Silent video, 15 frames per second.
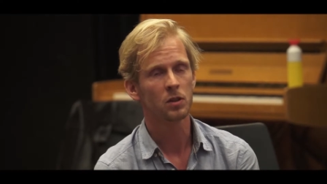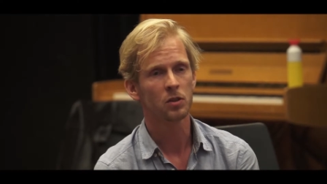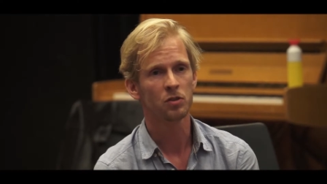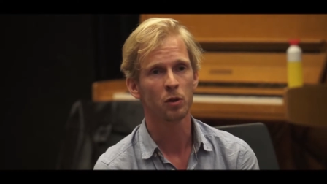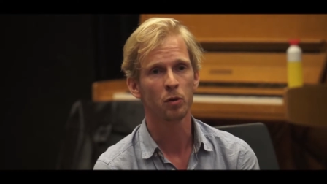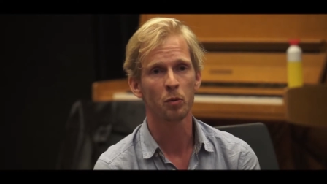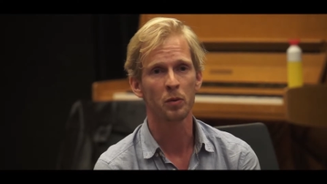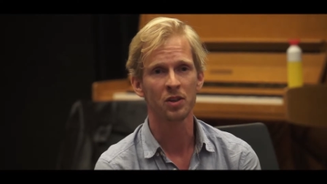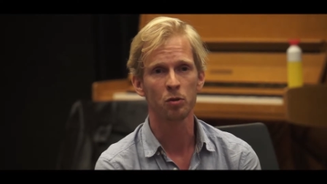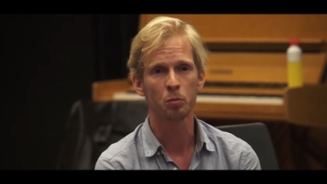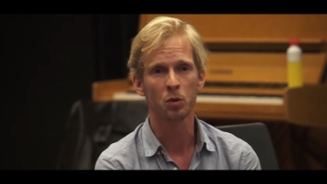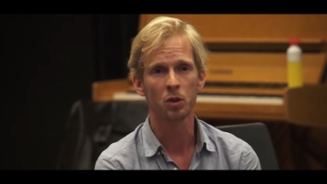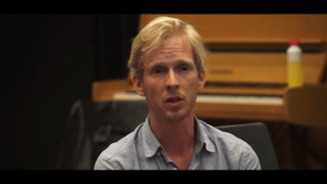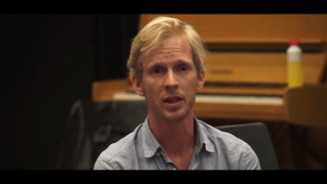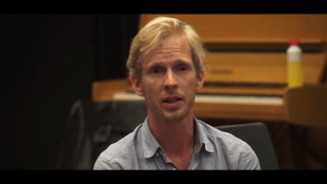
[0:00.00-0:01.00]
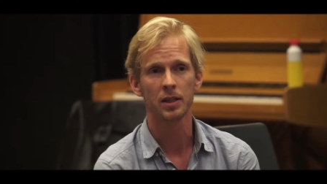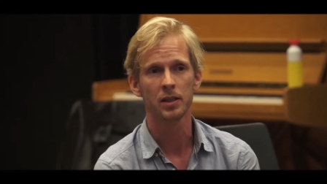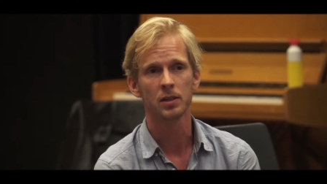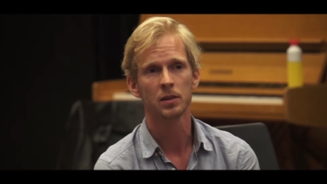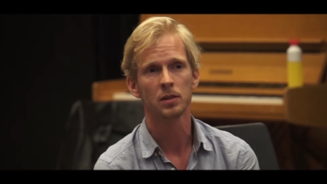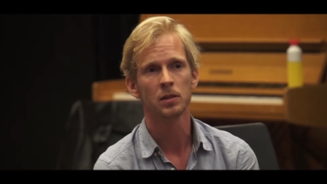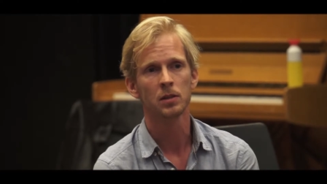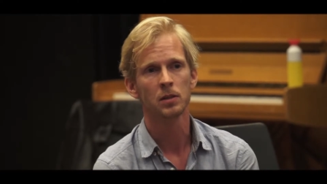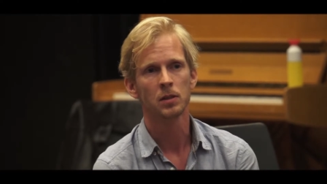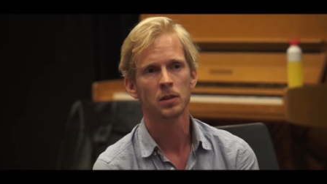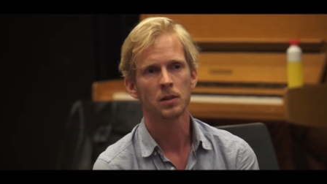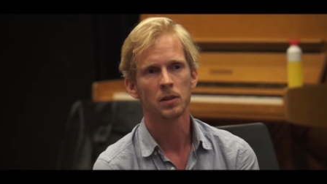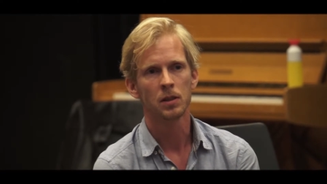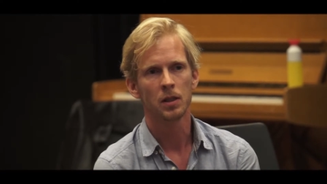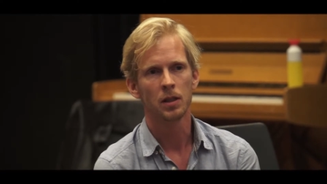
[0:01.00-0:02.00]
So we went to Moria,
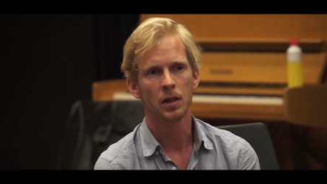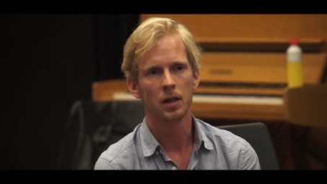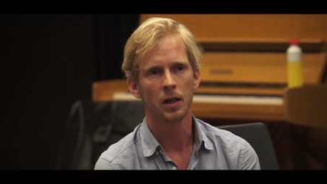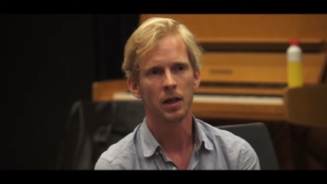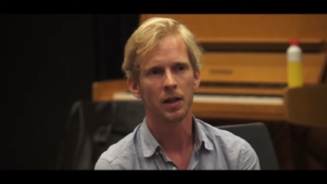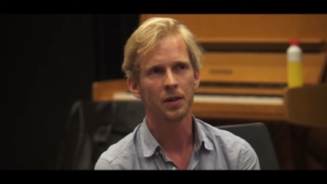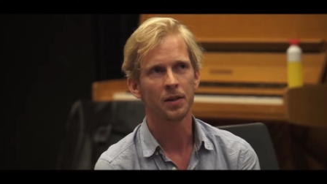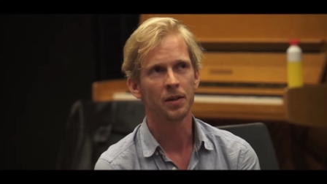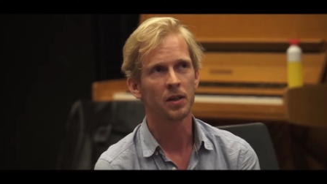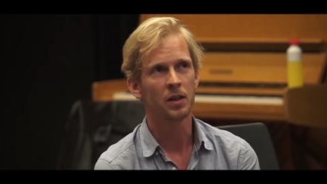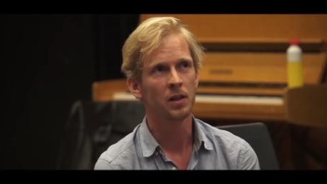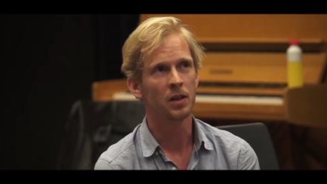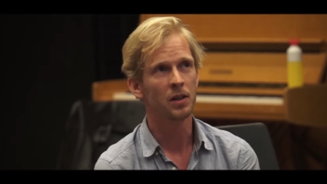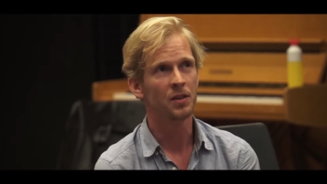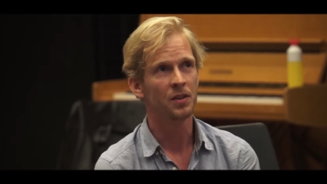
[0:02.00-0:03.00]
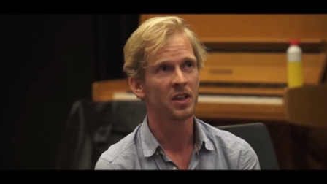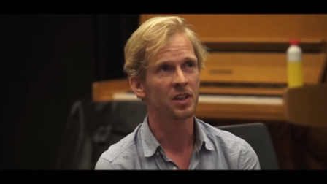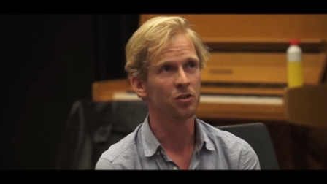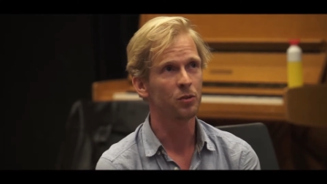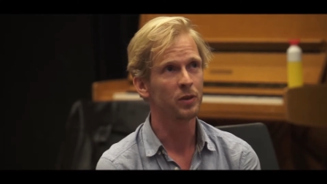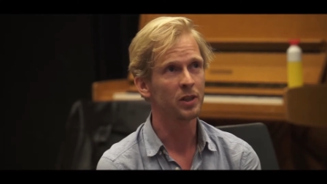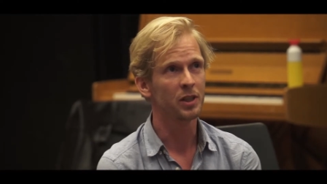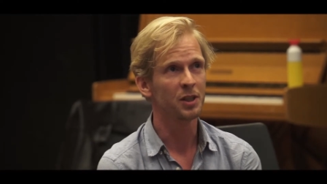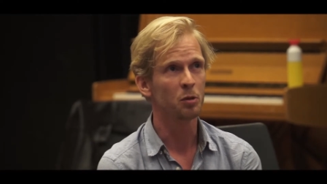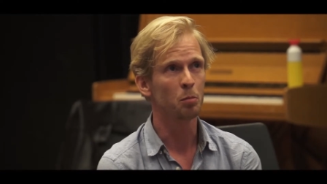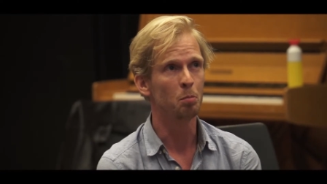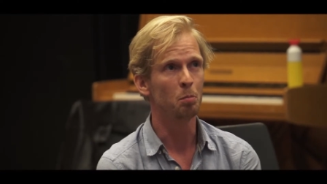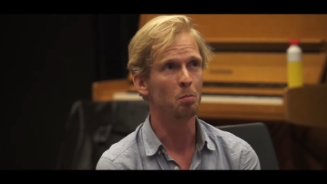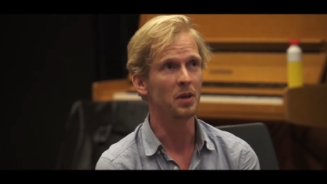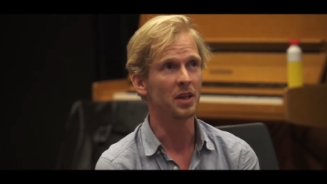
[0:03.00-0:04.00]
and that's really the
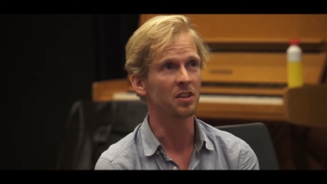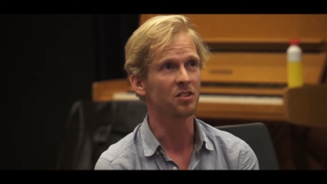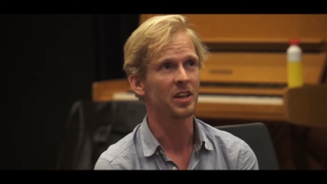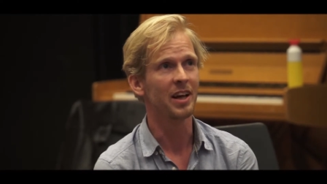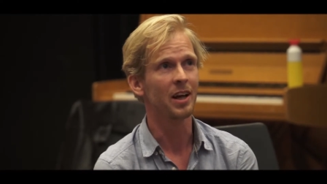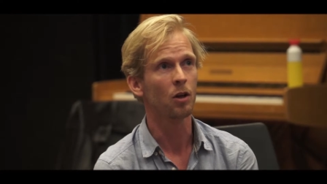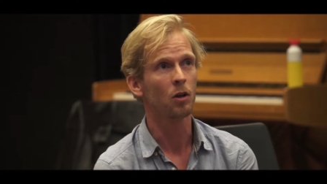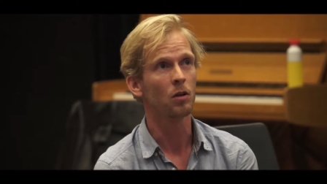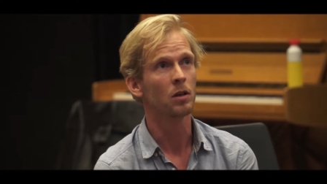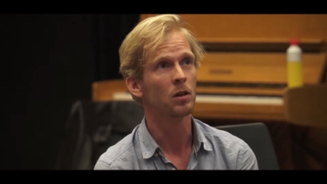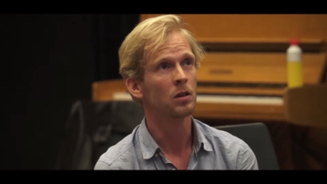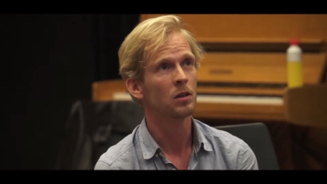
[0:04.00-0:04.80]
biggest hell.